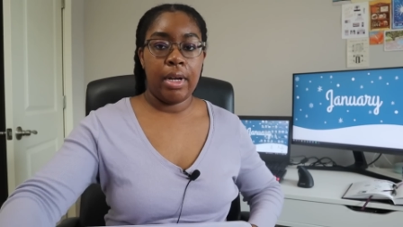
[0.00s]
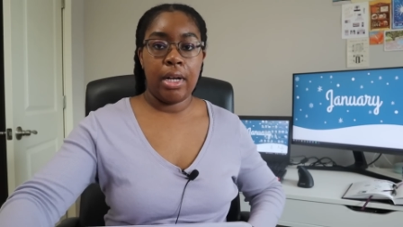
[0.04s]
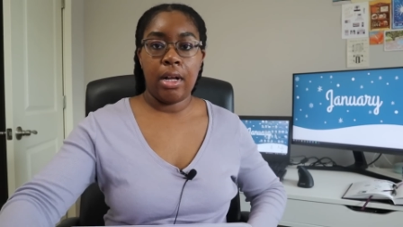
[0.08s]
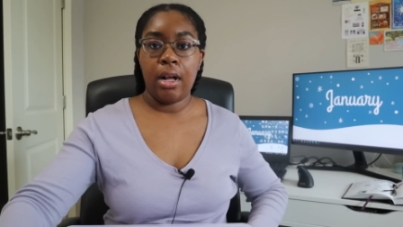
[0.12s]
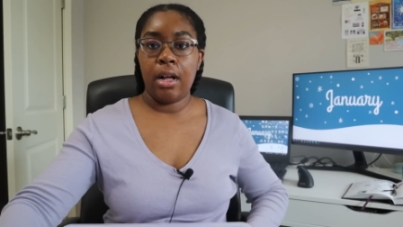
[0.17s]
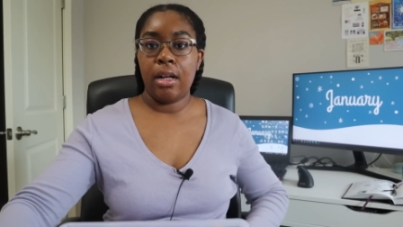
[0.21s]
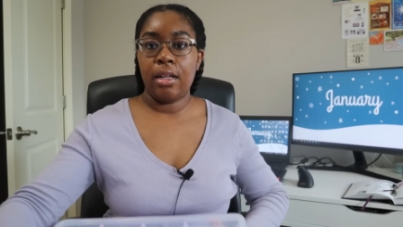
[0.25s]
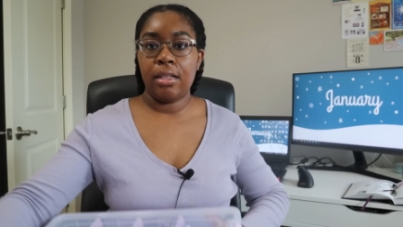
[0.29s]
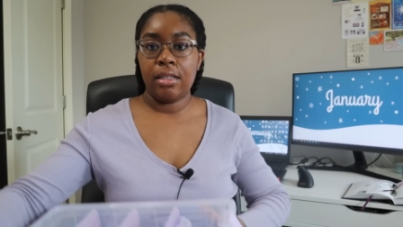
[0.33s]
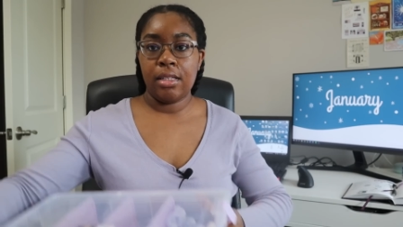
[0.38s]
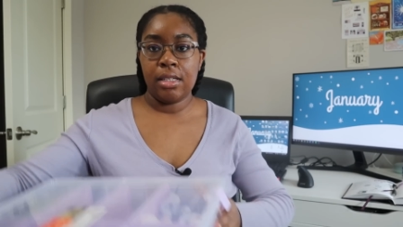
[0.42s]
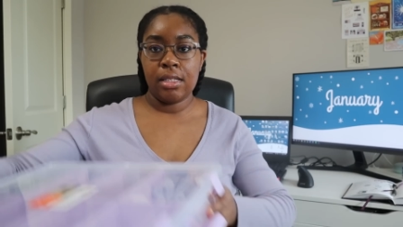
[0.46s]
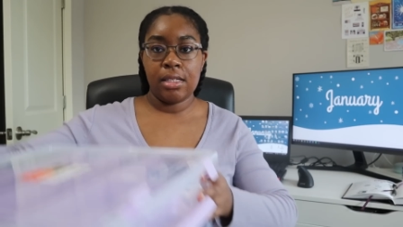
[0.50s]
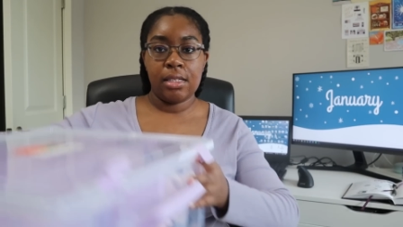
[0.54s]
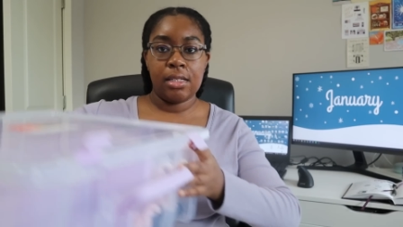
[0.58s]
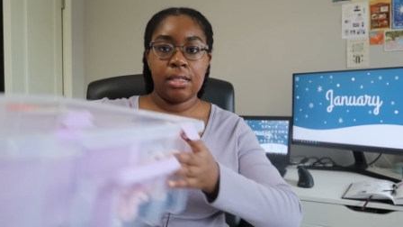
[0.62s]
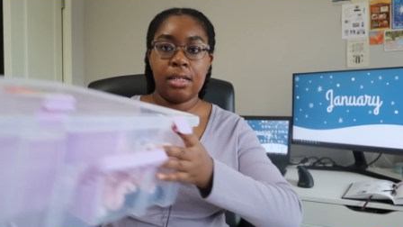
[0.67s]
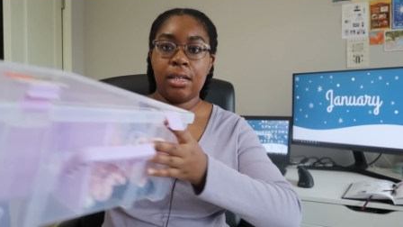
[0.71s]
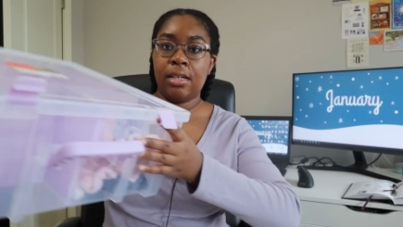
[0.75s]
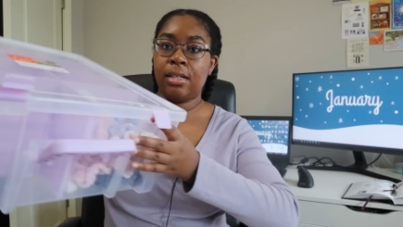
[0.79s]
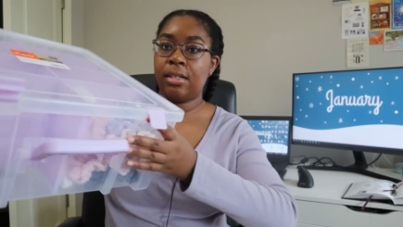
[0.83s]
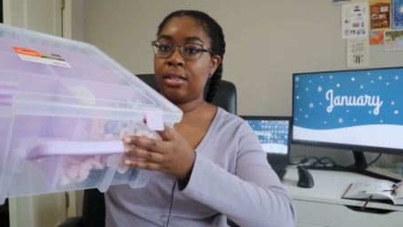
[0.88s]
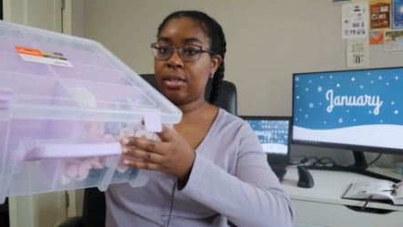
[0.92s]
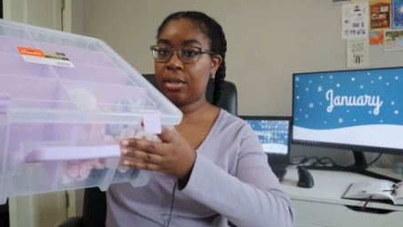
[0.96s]
I got
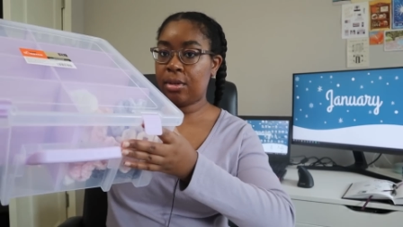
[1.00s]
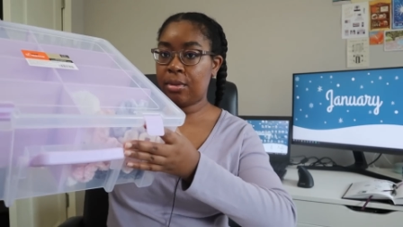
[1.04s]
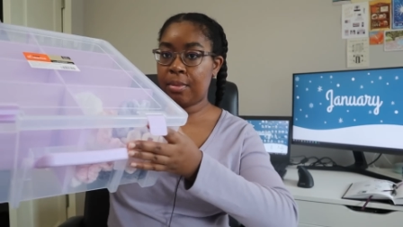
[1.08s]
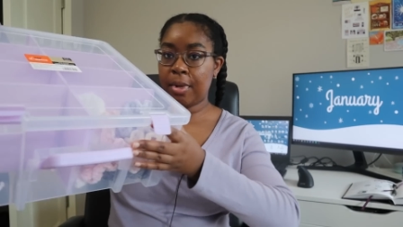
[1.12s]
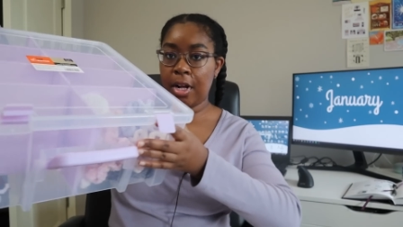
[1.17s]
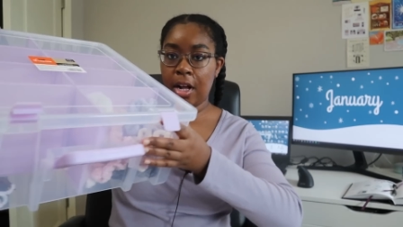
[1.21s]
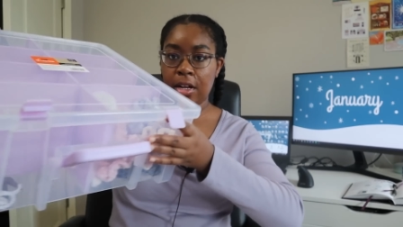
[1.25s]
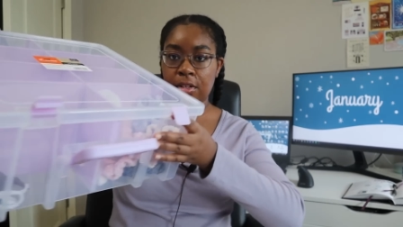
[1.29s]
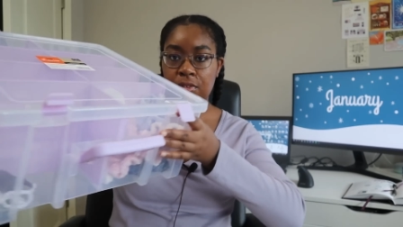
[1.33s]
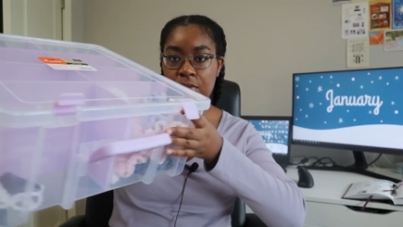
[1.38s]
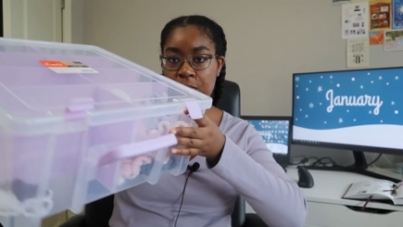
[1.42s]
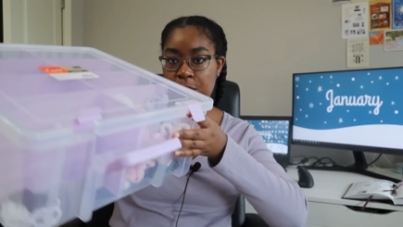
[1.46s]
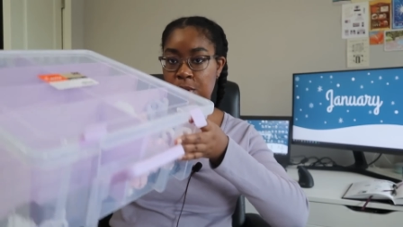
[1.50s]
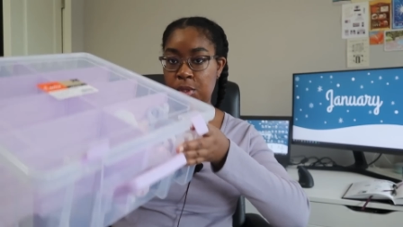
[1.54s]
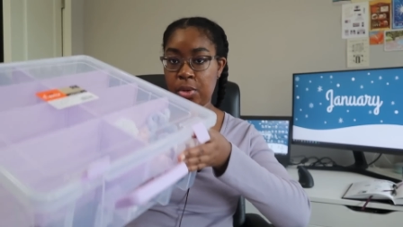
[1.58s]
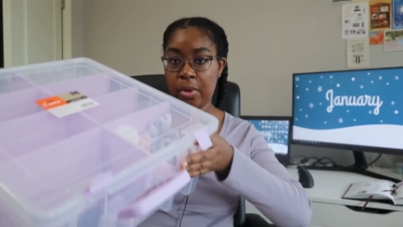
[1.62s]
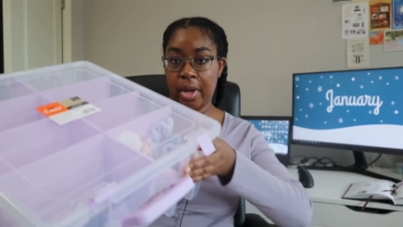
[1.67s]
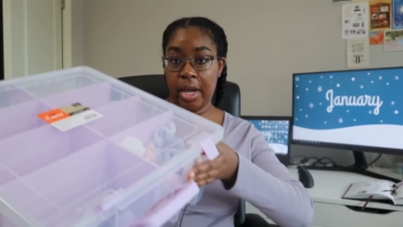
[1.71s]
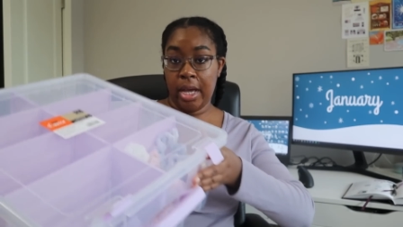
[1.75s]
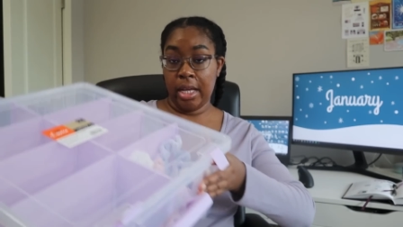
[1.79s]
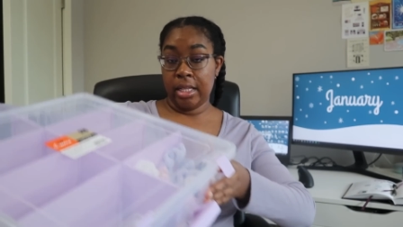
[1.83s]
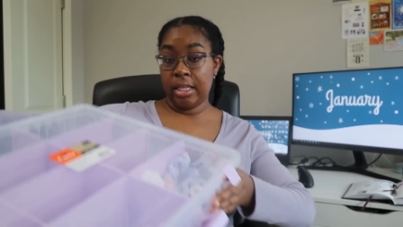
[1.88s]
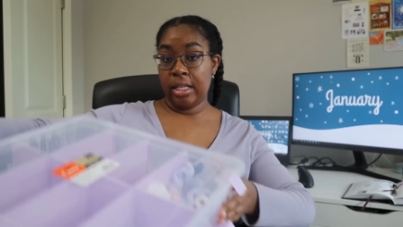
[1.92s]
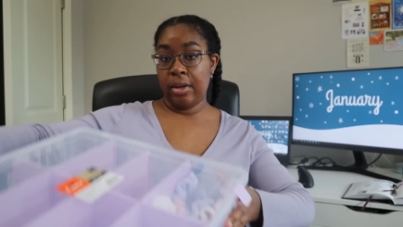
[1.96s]
this little box from
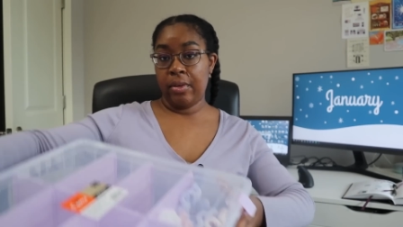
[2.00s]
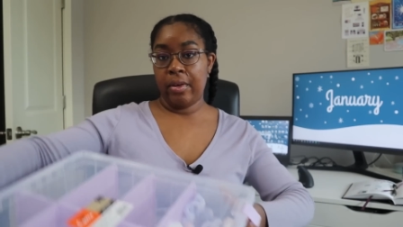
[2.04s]
Joann.